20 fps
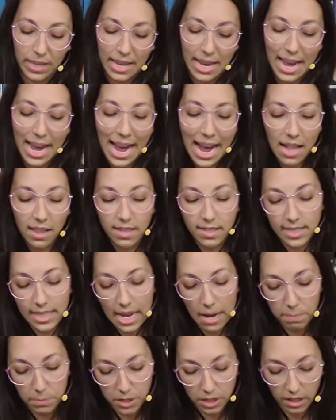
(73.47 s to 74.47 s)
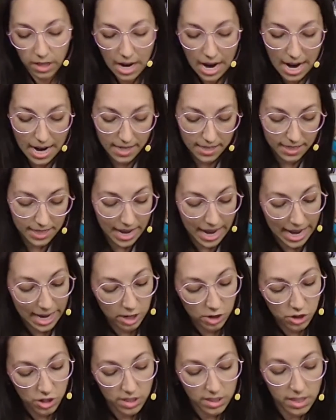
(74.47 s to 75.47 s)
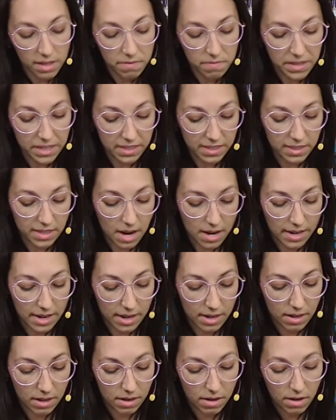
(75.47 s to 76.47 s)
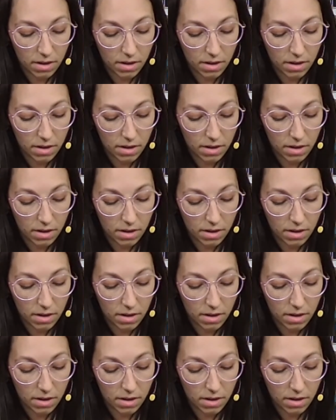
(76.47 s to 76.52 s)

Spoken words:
Alice kept her eyes anxiously fixed on it,